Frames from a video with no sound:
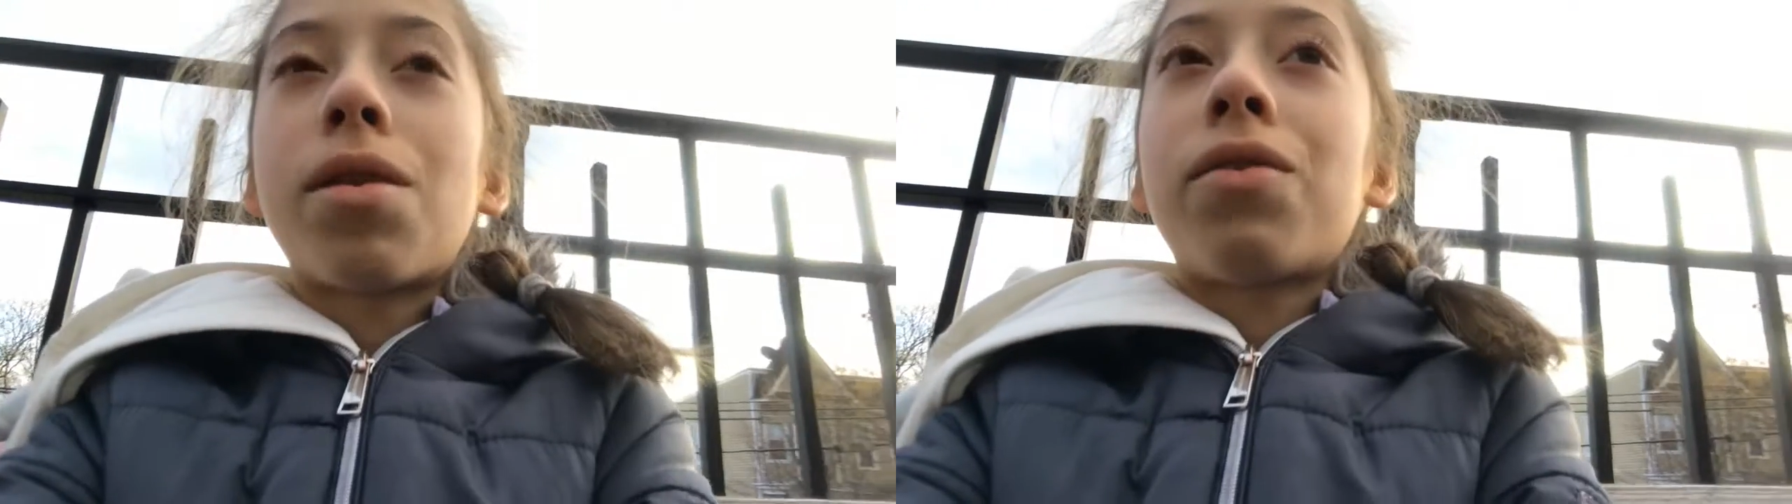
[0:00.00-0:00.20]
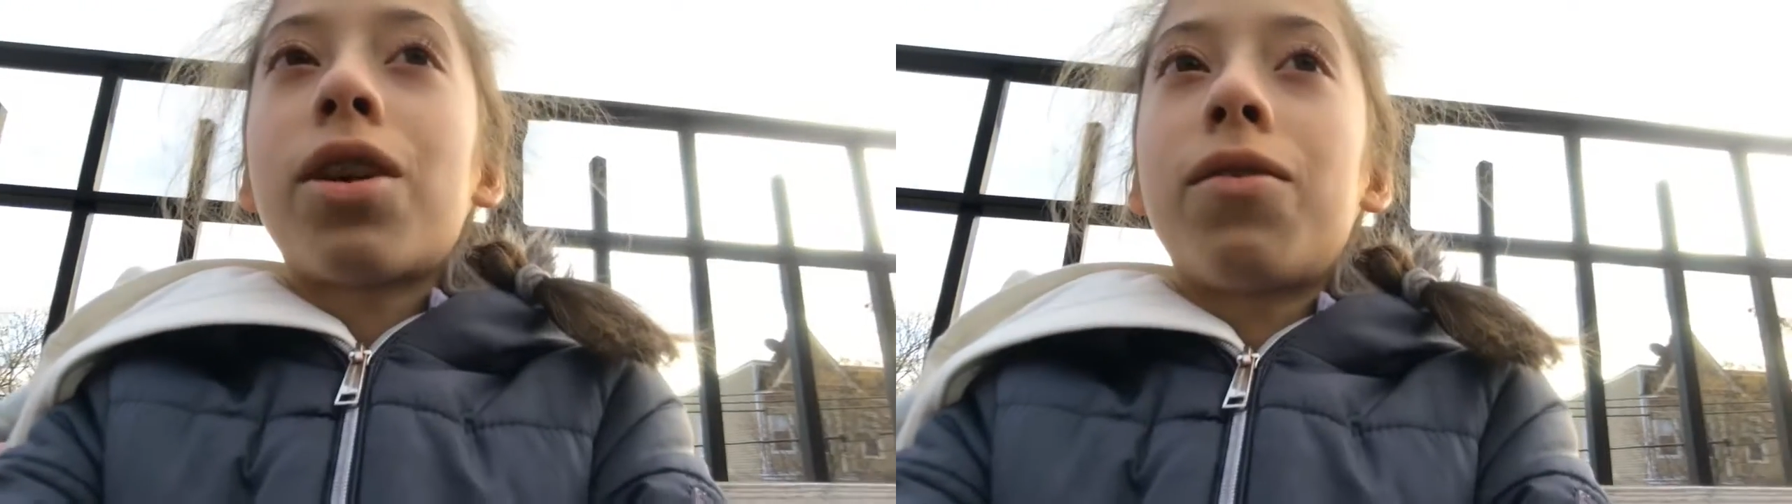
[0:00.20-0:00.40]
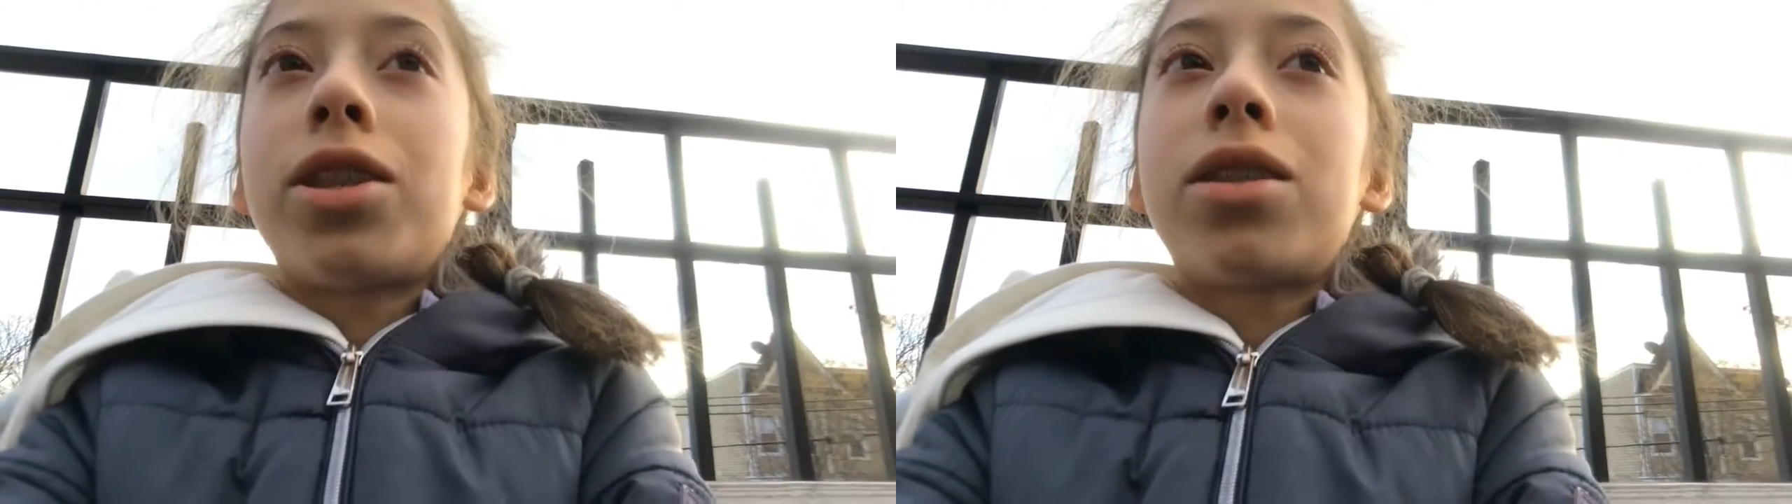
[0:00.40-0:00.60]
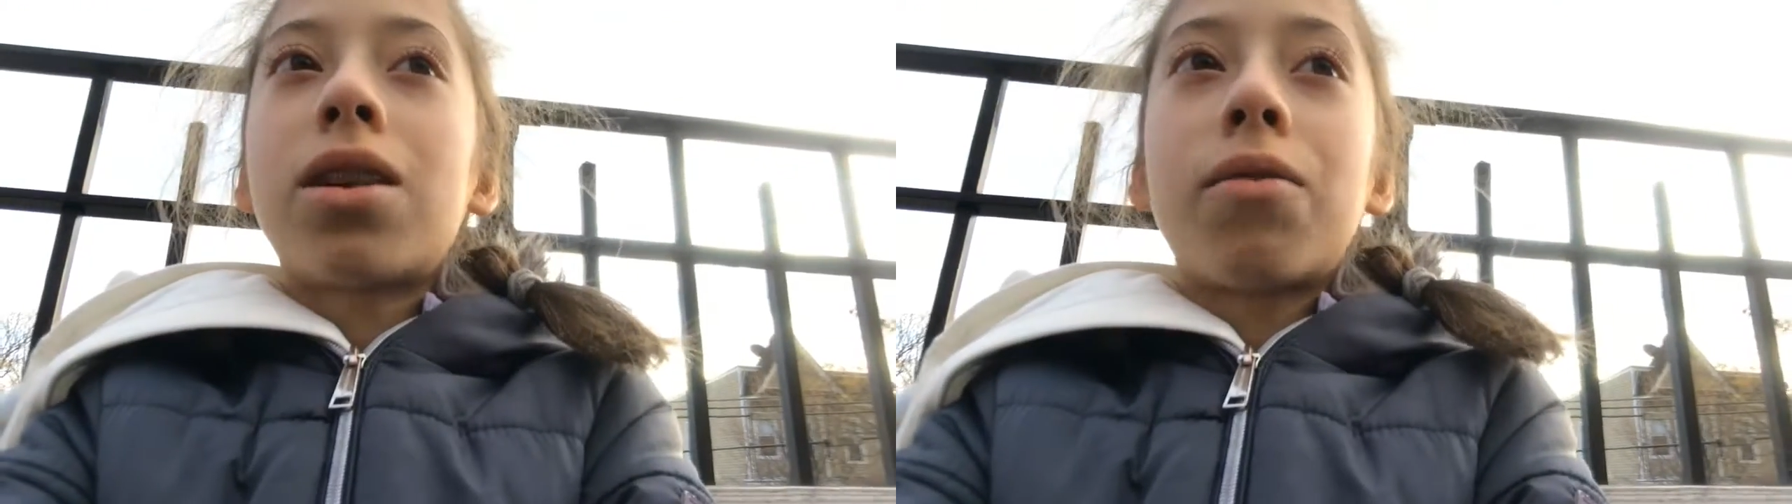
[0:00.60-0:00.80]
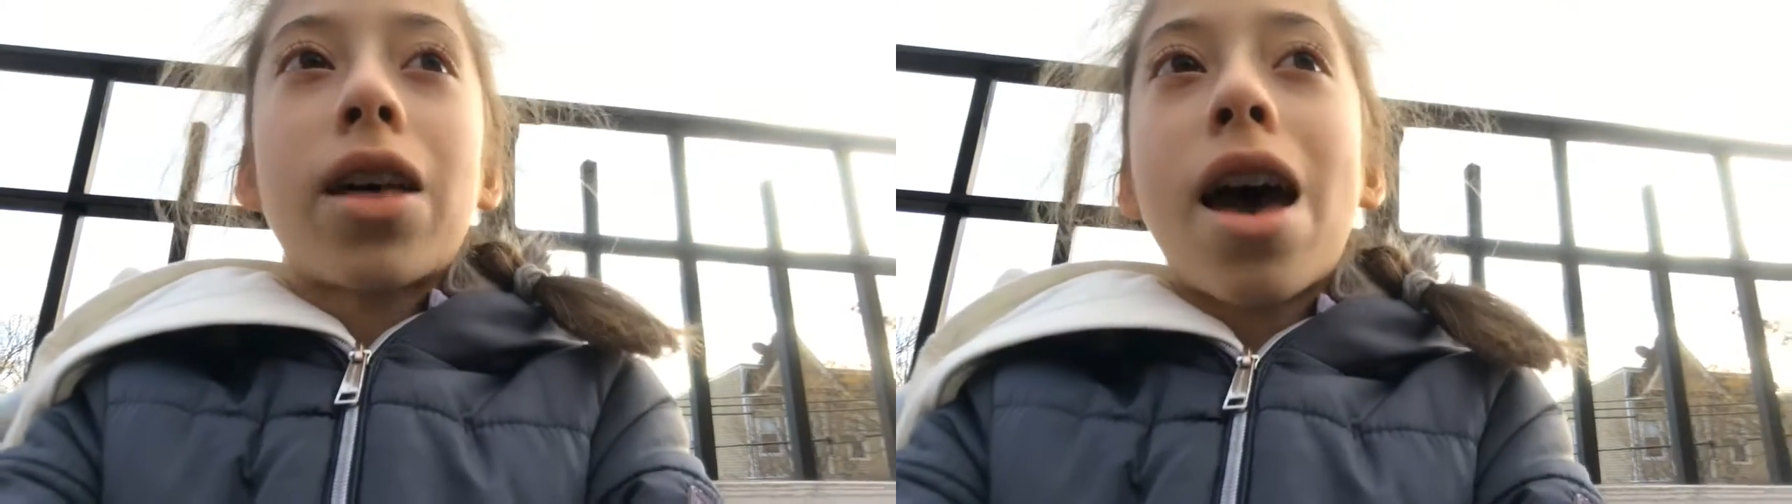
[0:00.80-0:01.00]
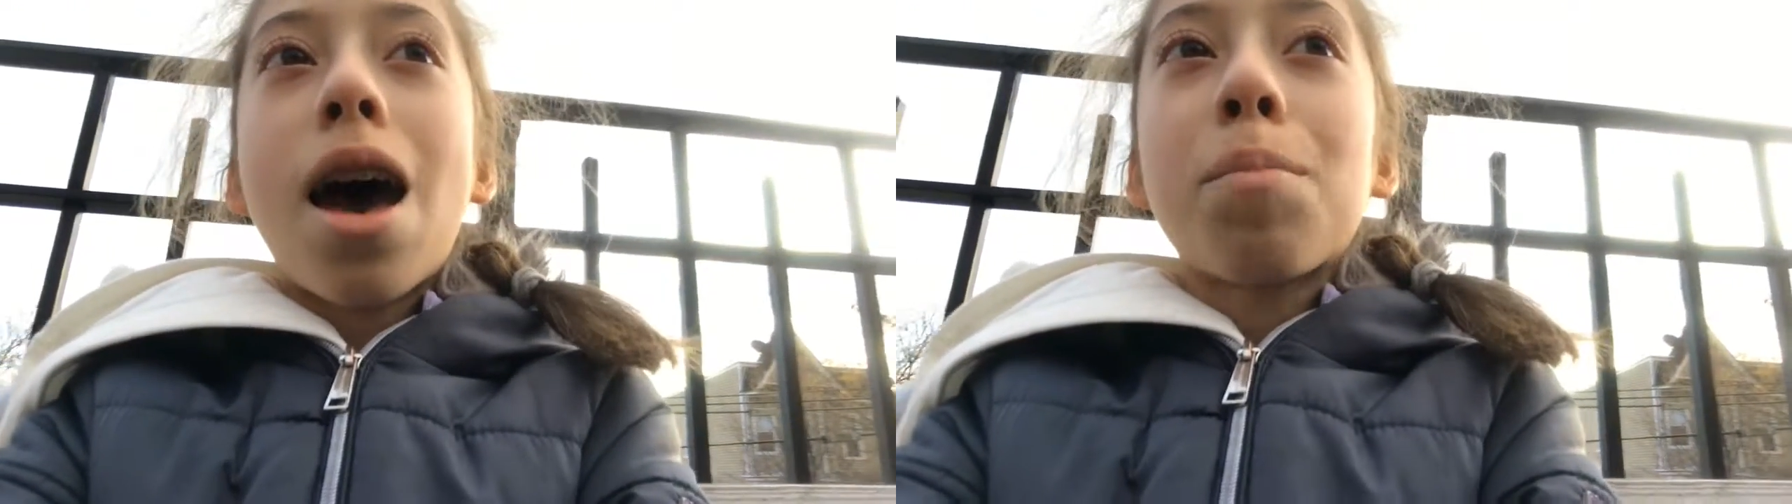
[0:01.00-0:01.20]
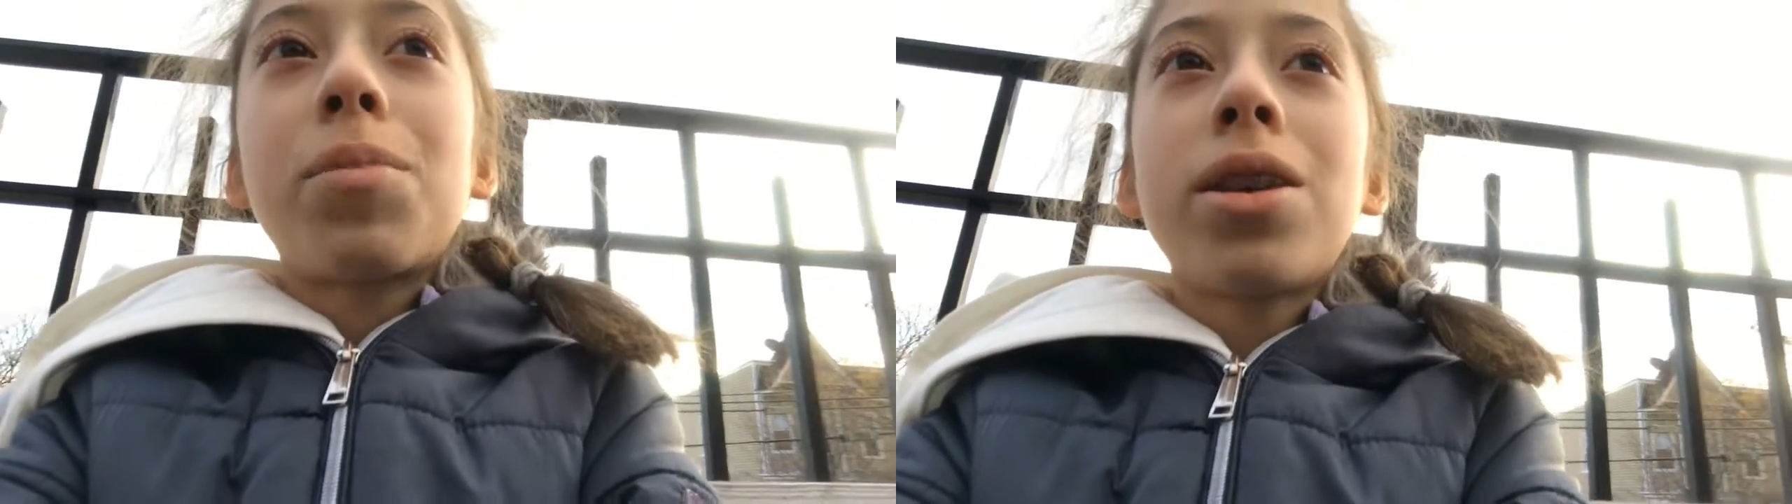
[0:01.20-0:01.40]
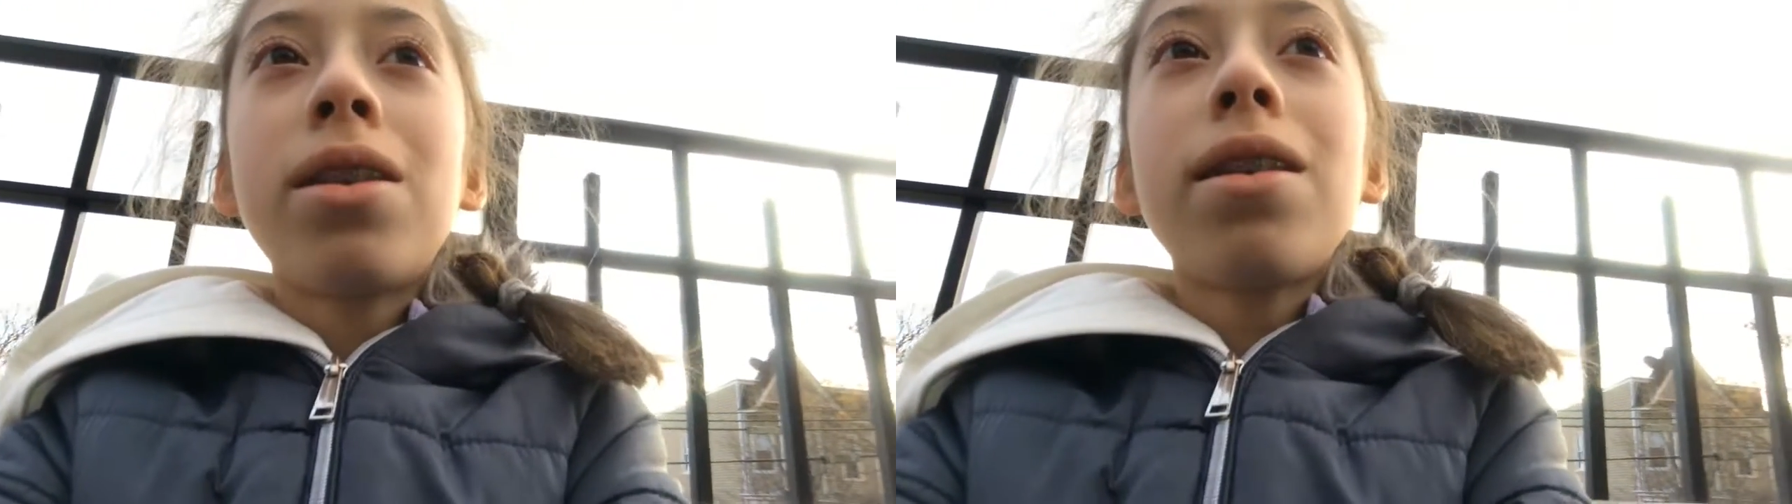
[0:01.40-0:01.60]
my favorite stuff that
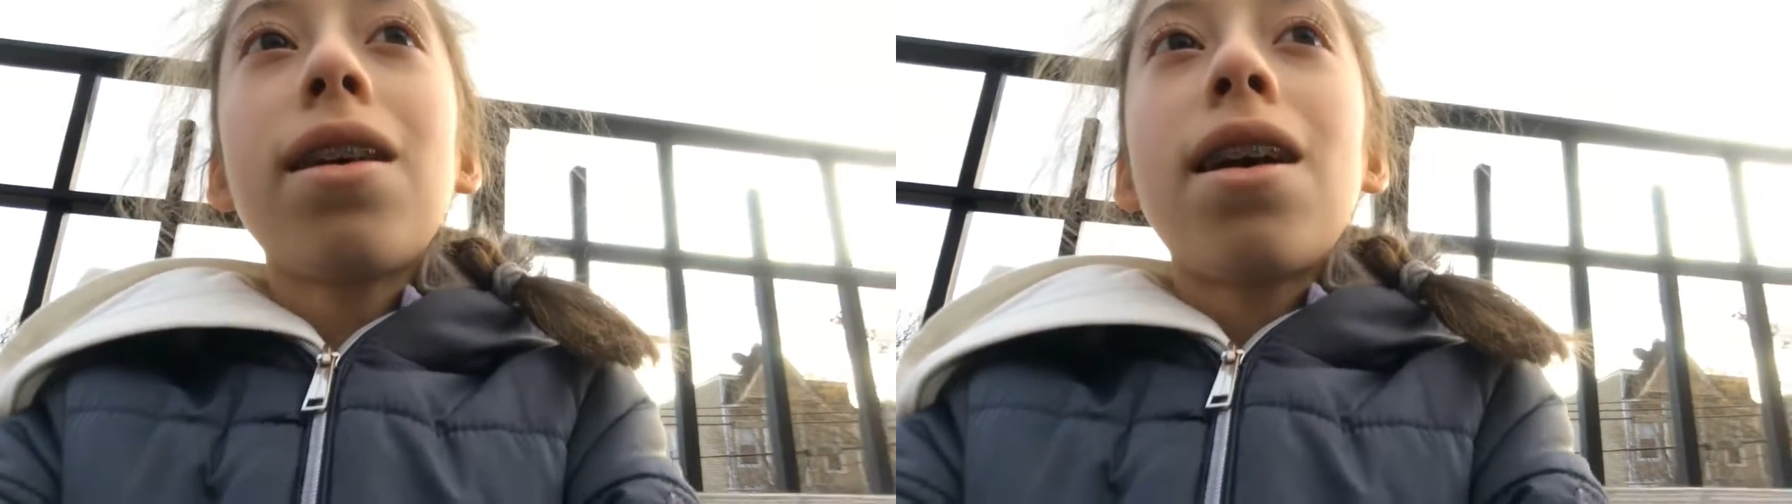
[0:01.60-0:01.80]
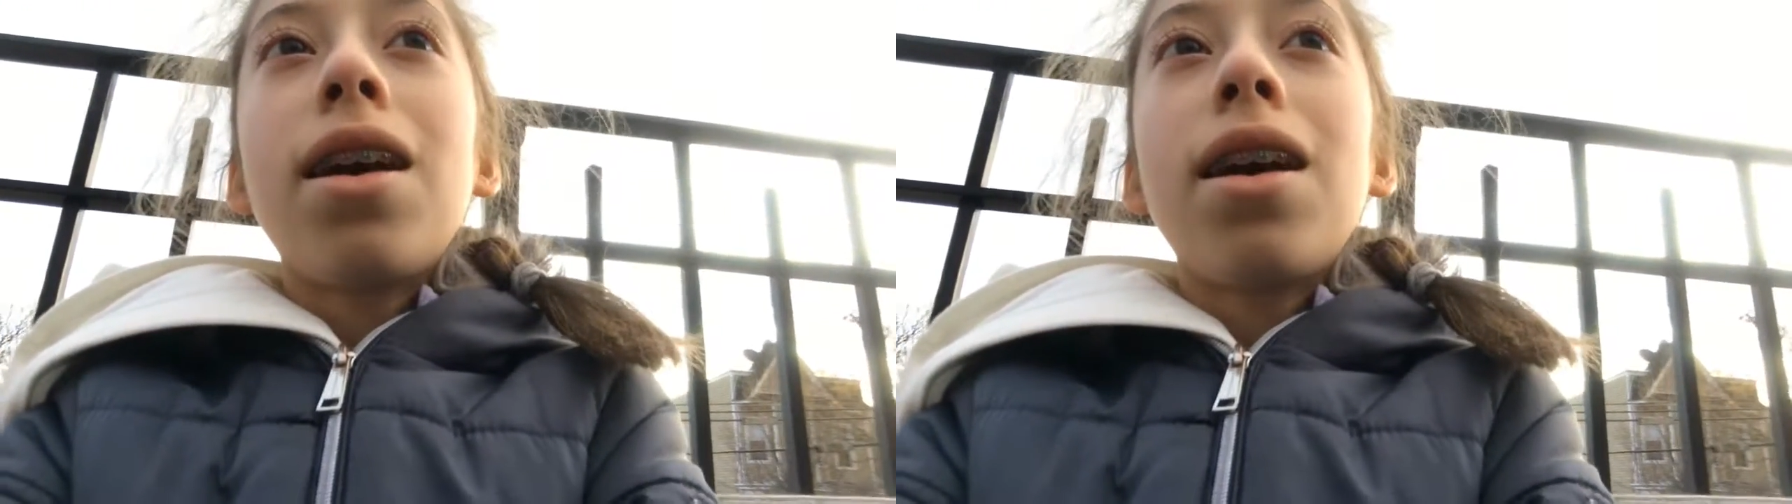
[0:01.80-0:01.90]
happened.